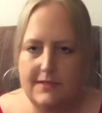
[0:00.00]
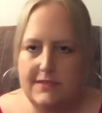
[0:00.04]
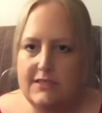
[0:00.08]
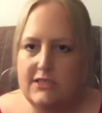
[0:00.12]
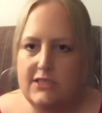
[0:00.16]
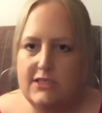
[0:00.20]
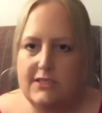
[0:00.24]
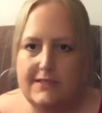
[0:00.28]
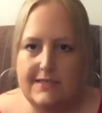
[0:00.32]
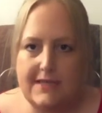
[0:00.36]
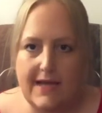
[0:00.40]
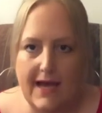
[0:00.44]
it
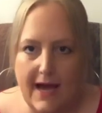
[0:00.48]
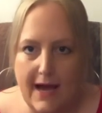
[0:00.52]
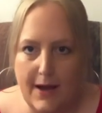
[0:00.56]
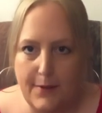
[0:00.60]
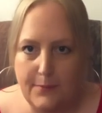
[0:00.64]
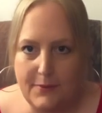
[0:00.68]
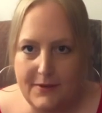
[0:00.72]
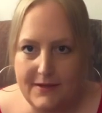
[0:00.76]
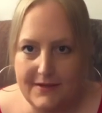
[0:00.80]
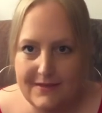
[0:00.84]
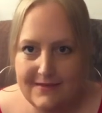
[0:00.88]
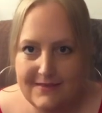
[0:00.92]
just
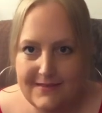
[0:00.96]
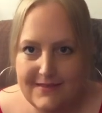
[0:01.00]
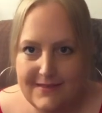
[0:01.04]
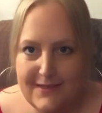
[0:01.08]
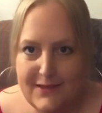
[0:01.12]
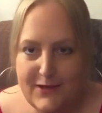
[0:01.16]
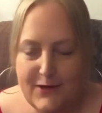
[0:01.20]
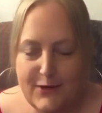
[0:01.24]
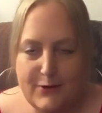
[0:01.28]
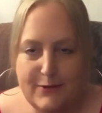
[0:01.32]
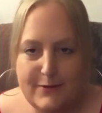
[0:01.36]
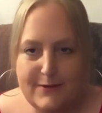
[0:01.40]
happens
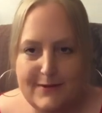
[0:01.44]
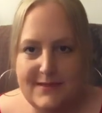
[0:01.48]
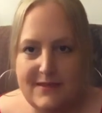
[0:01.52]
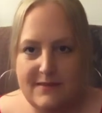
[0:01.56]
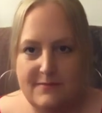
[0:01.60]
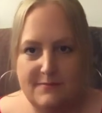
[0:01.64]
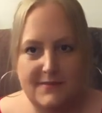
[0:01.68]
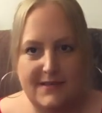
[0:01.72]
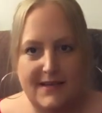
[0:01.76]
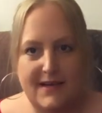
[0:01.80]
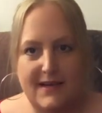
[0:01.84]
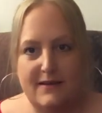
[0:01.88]
you know
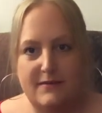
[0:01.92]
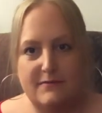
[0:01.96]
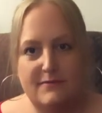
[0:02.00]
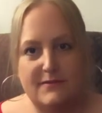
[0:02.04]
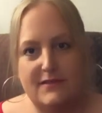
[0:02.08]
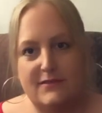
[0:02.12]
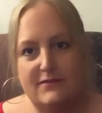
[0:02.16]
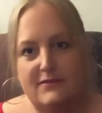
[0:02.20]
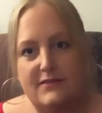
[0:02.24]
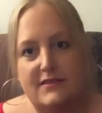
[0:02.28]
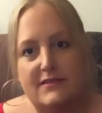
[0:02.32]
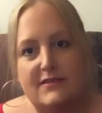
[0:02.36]

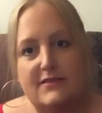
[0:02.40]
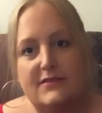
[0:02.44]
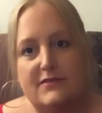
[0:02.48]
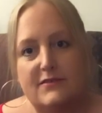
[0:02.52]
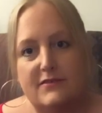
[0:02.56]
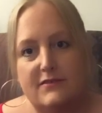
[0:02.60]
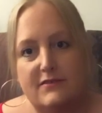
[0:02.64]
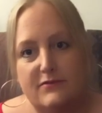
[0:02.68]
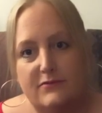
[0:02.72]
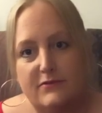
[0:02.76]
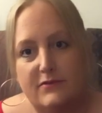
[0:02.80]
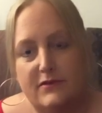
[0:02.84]
sometimes you just
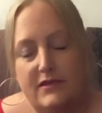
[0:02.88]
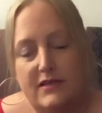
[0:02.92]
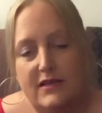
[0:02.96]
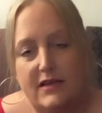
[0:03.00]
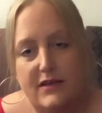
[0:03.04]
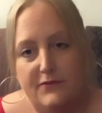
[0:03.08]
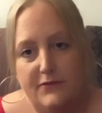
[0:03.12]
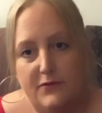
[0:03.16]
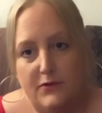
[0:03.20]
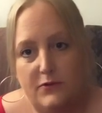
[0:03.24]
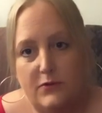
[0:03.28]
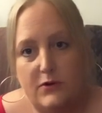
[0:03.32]
when
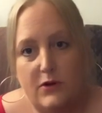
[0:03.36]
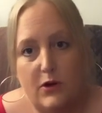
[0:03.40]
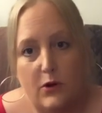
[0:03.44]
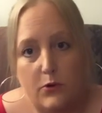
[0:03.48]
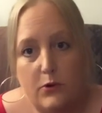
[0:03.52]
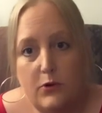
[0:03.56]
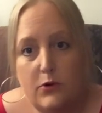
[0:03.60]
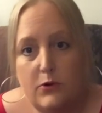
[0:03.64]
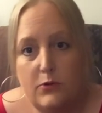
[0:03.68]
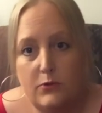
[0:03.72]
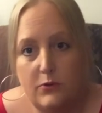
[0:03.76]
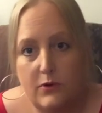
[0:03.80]
if you know
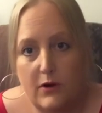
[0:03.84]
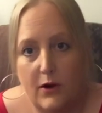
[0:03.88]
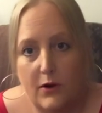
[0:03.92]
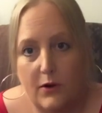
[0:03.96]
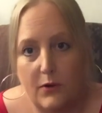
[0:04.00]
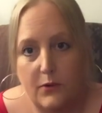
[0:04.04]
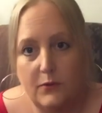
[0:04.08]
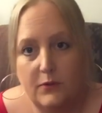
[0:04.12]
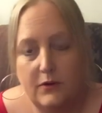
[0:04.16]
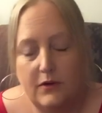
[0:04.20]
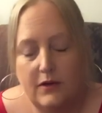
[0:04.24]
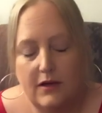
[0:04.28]
you
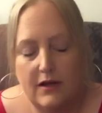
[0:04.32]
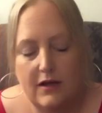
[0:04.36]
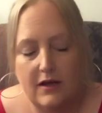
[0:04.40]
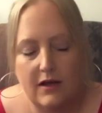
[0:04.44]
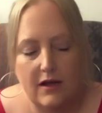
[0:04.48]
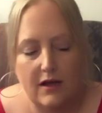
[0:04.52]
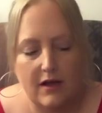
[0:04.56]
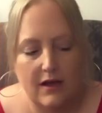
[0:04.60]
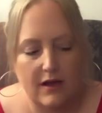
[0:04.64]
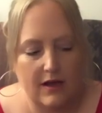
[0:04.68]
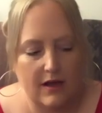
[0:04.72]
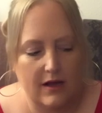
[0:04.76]
know
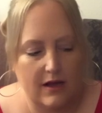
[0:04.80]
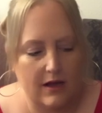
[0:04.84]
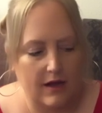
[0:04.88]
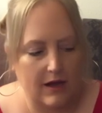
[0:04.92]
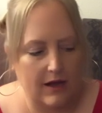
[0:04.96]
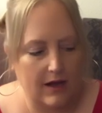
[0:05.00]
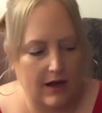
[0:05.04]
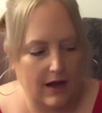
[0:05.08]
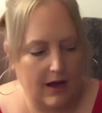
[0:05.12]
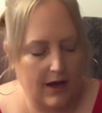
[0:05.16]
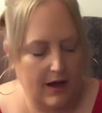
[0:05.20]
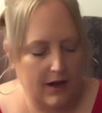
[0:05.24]

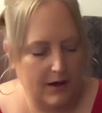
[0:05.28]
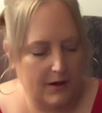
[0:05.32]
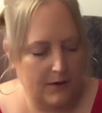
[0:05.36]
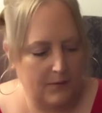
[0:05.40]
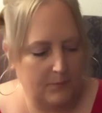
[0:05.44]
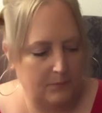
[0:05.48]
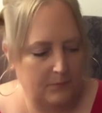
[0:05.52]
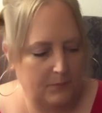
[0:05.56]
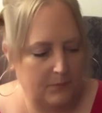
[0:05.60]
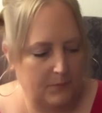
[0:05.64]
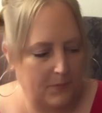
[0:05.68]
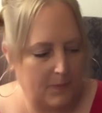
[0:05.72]

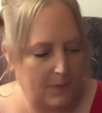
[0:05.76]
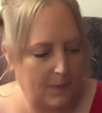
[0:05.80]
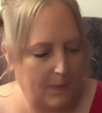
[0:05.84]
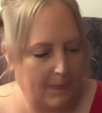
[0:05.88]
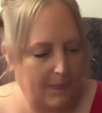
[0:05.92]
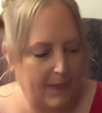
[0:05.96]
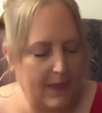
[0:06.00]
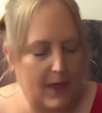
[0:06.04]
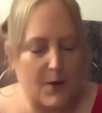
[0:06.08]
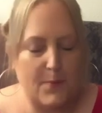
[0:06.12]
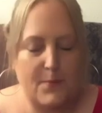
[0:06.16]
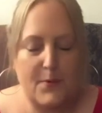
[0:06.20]
um,
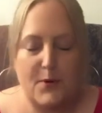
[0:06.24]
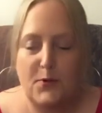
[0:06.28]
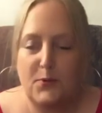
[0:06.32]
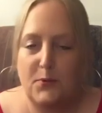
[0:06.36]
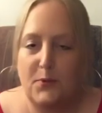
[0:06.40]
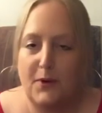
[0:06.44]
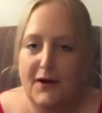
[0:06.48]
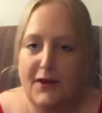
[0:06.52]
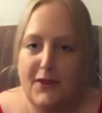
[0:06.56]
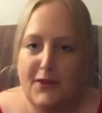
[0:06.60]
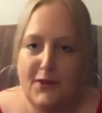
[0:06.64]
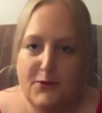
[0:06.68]
but
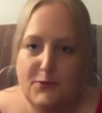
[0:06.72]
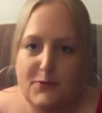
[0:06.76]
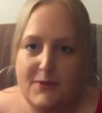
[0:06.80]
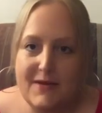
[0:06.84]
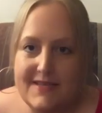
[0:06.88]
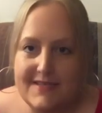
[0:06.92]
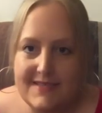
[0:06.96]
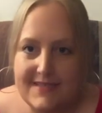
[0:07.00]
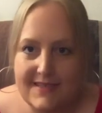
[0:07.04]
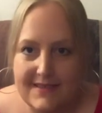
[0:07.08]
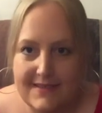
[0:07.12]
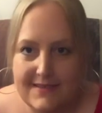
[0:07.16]
one of the
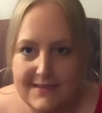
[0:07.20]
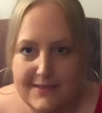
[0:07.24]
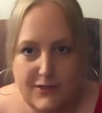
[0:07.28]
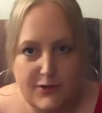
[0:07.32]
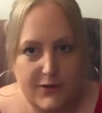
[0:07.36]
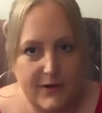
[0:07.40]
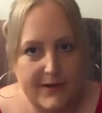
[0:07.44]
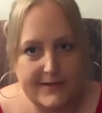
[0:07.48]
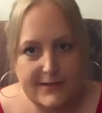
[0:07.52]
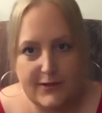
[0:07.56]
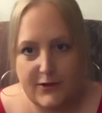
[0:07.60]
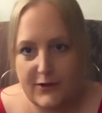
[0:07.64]
reasons, you
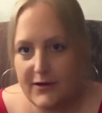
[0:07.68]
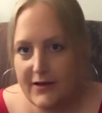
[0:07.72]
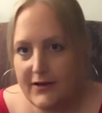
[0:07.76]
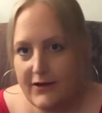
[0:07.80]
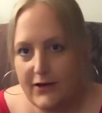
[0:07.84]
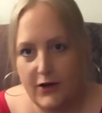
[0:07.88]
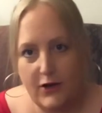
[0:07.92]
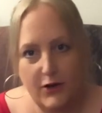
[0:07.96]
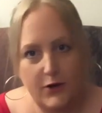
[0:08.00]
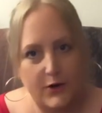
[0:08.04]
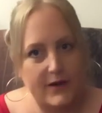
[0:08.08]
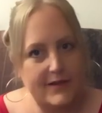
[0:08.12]
guys already
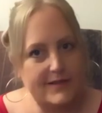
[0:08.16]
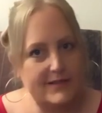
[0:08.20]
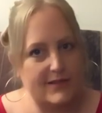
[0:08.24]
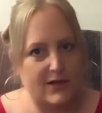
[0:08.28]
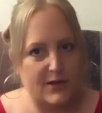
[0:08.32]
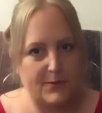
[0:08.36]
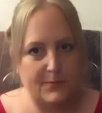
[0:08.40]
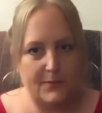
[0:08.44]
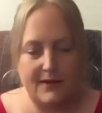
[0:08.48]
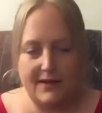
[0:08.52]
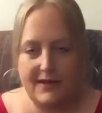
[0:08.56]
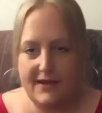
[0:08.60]
know, I tell
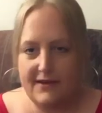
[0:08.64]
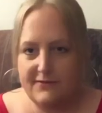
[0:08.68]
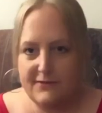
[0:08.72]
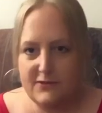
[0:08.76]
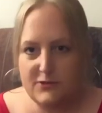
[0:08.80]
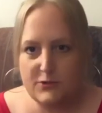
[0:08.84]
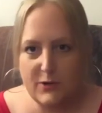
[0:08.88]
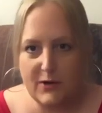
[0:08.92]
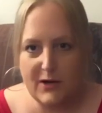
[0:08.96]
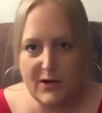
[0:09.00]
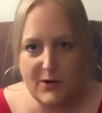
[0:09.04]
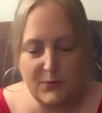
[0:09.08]
you my life
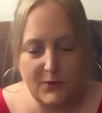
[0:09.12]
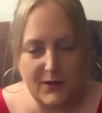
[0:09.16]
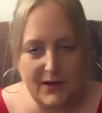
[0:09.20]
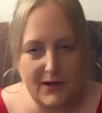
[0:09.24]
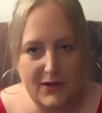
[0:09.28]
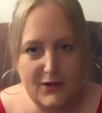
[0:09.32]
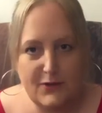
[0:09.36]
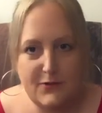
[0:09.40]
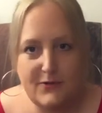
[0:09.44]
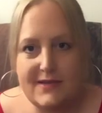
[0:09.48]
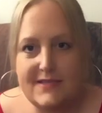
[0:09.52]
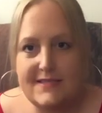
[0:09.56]
story. One of
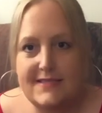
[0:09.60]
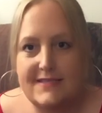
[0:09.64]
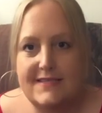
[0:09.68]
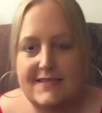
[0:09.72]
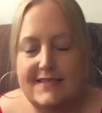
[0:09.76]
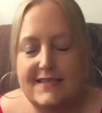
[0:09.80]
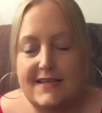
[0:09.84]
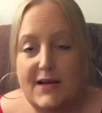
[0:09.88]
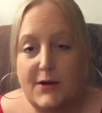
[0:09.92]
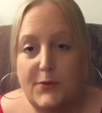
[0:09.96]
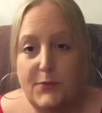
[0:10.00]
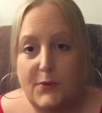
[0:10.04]
the reasons
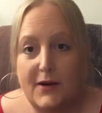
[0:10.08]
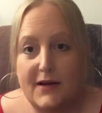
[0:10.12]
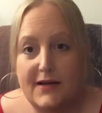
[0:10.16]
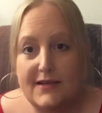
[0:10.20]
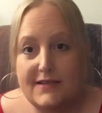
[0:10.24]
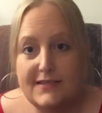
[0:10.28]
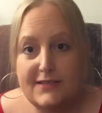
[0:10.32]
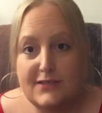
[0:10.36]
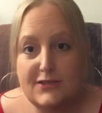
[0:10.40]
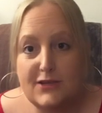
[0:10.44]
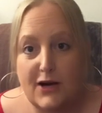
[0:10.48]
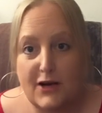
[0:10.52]
that I wanted
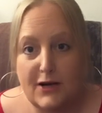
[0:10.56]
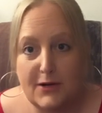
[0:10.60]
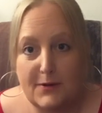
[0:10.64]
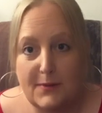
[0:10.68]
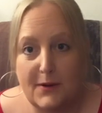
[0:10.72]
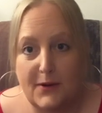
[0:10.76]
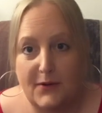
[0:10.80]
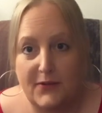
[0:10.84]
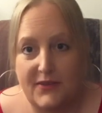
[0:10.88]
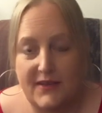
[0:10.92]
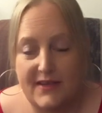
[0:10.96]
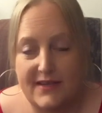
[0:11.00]
to talk
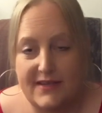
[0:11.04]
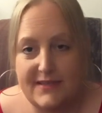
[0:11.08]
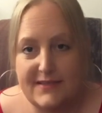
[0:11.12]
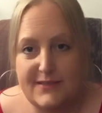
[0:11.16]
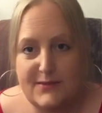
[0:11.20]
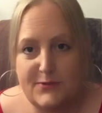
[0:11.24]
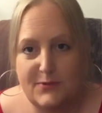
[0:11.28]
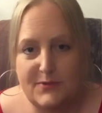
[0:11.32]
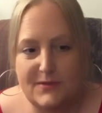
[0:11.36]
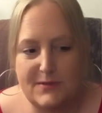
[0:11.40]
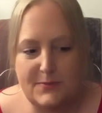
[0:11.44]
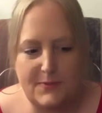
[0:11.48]
about this
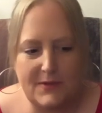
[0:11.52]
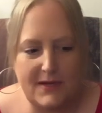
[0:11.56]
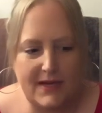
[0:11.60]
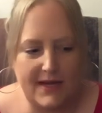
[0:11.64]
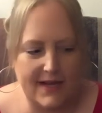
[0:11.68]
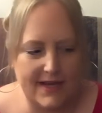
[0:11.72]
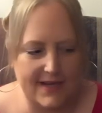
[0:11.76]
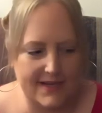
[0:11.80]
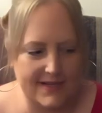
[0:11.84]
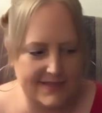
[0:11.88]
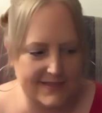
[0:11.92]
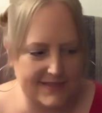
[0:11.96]
was
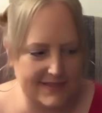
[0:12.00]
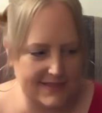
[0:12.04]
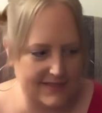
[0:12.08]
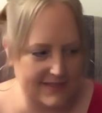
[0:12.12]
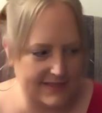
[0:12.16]
because